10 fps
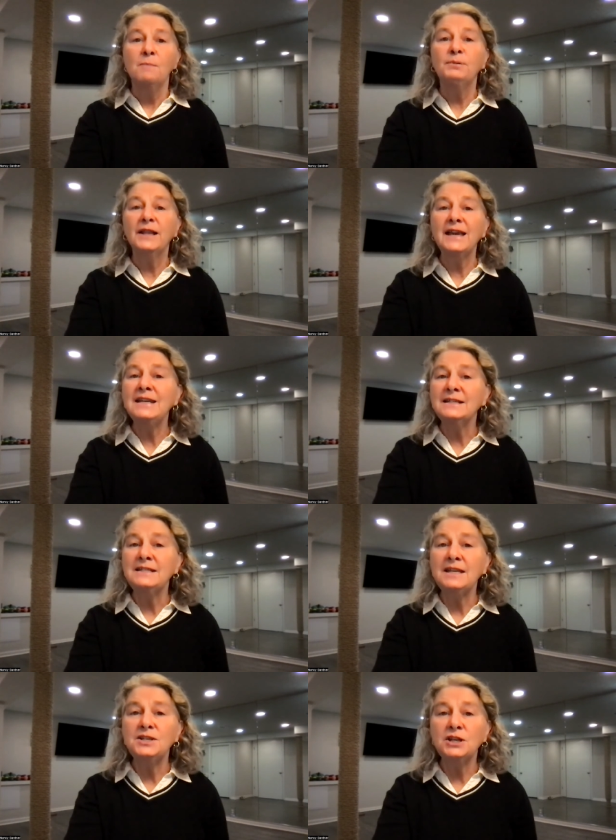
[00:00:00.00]
planning and
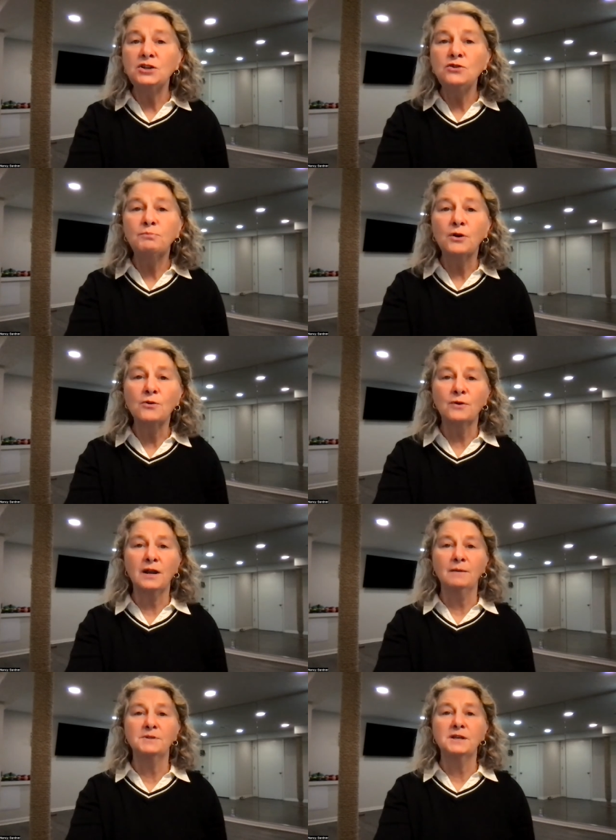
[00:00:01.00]
teaching new
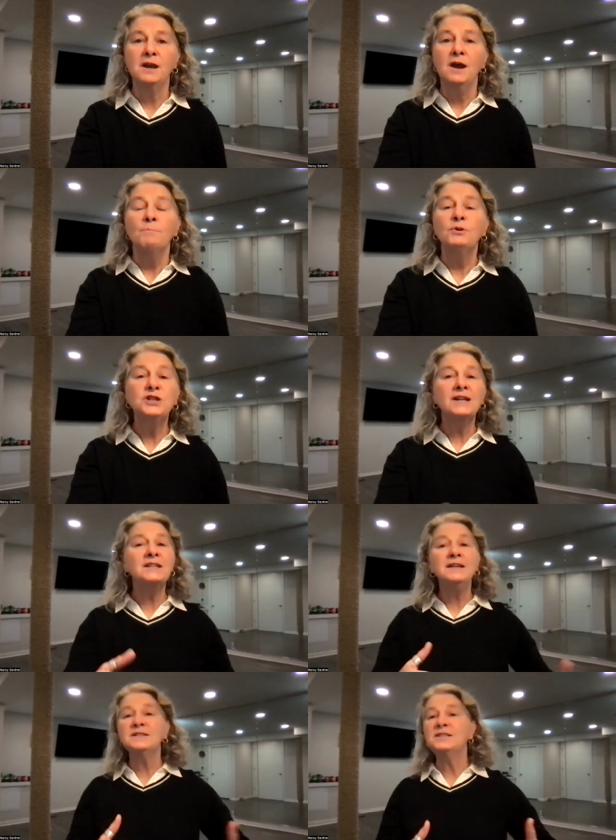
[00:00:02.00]
programs,
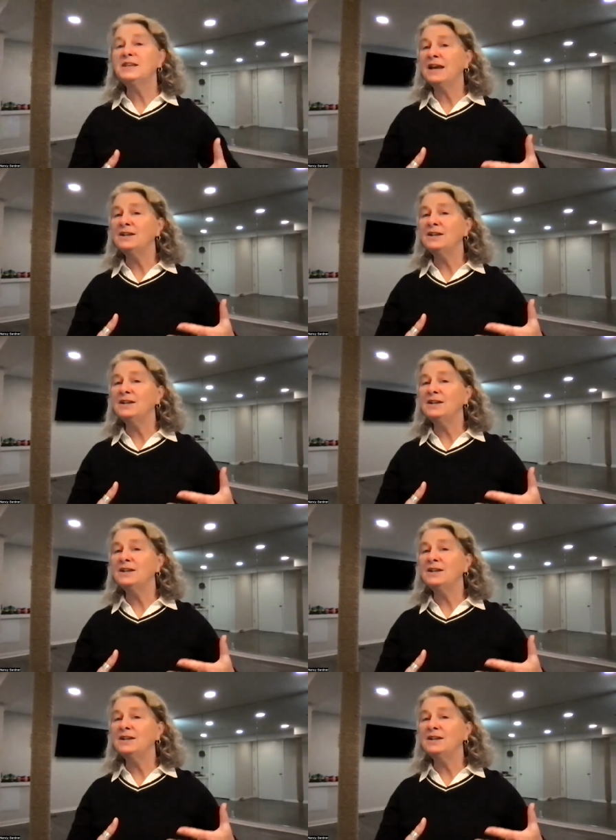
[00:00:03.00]
projecting and, and,